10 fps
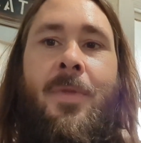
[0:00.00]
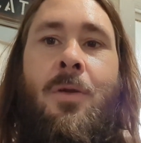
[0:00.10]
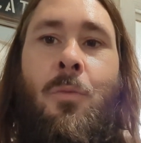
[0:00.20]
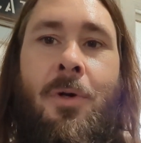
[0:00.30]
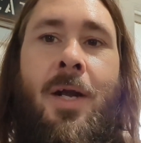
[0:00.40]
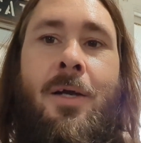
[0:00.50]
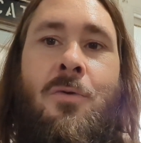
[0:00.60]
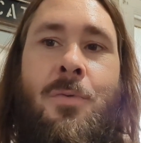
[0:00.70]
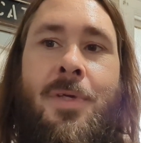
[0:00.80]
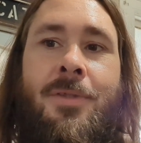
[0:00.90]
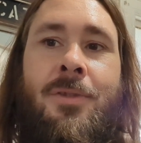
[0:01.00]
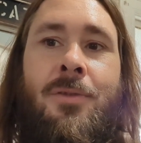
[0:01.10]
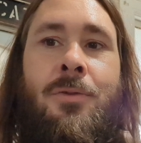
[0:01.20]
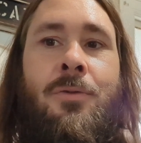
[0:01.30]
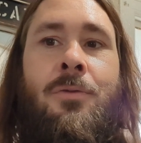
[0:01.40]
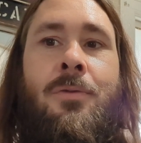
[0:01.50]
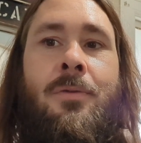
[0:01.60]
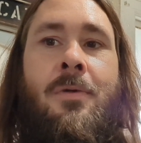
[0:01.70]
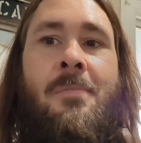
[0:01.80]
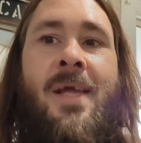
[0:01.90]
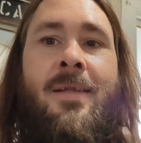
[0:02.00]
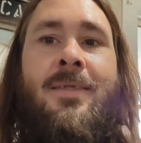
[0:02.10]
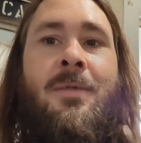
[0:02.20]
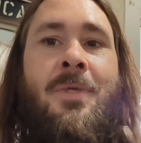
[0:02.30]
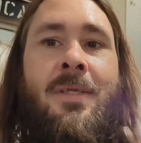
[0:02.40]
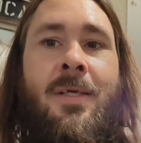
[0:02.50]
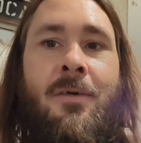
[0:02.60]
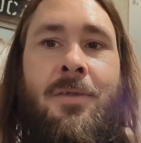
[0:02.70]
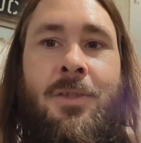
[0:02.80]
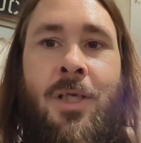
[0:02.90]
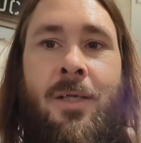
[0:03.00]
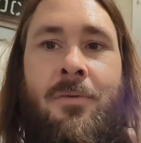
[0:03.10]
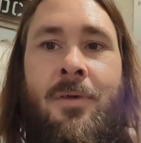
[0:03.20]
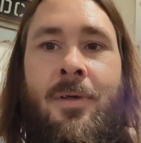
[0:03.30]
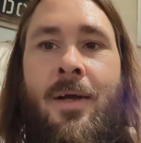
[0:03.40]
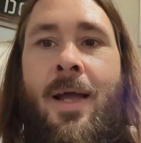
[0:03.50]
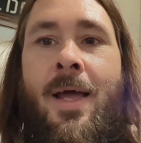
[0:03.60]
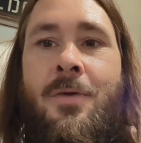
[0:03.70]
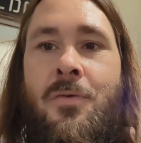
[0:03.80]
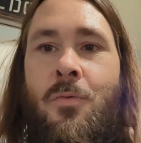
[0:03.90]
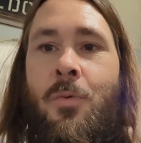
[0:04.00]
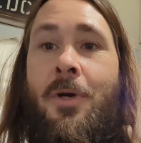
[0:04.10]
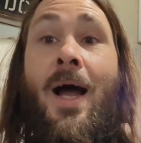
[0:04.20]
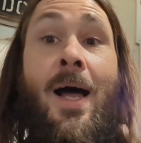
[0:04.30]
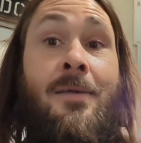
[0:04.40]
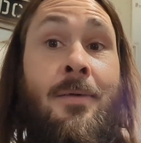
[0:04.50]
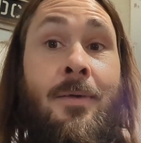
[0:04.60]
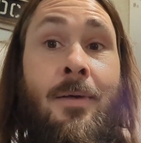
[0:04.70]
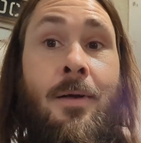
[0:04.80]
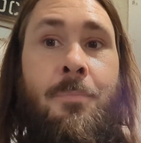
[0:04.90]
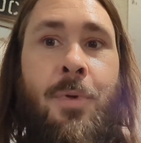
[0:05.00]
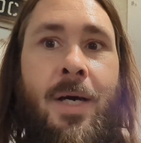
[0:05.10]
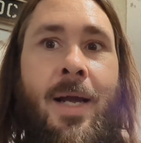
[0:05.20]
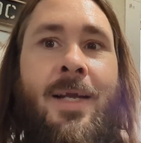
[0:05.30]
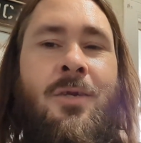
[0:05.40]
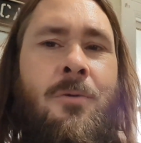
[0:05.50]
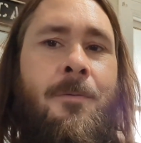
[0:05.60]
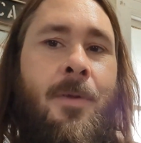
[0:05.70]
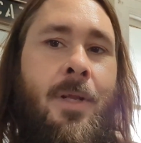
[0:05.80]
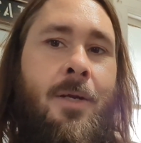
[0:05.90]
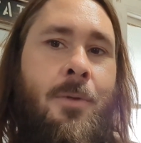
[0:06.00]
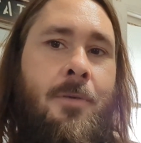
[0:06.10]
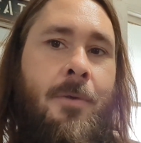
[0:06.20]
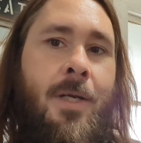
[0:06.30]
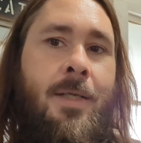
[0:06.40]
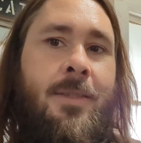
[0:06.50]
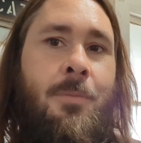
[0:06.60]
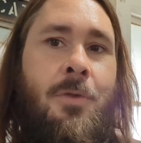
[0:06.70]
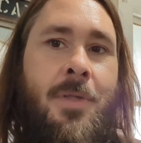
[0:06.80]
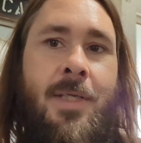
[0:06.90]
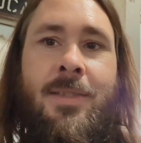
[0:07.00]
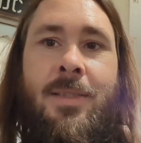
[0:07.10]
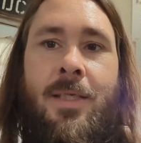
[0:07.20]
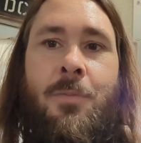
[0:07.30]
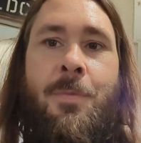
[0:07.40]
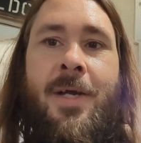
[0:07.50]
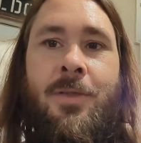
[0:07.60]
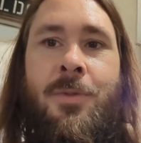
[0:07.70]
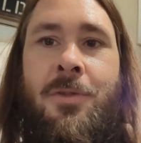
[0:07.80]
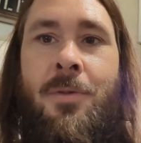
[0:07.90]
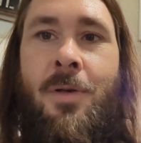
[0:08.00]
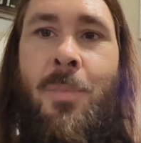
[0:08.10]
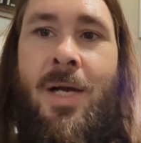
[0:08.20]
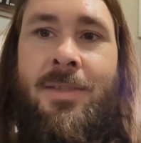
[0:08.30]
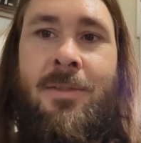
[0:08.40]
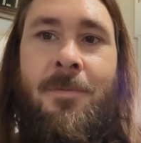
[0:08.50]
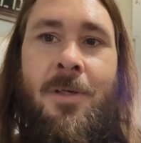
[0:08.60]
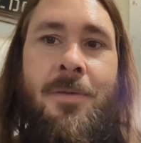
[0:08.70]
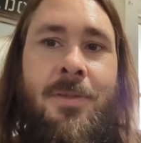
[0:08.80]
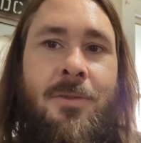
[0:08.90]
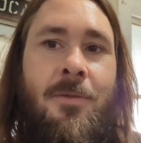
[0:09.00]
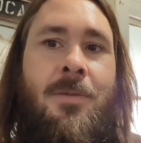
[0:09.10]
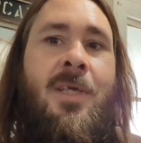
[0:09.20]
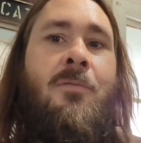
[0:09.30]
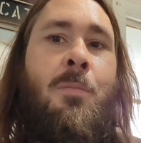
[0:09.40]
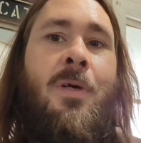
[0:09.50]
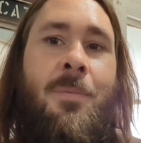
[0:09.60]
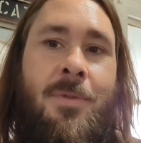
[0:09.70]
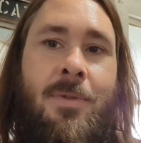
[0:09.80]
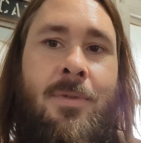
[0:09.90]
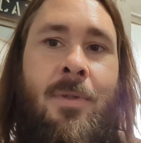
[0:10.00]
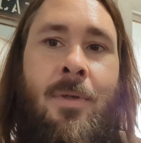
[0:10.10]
we're not going to make this a big thing on the channel, and we're not, but I do feel like whenever I get some new things in, we might as well do an unboxing video, and this serves several purposes.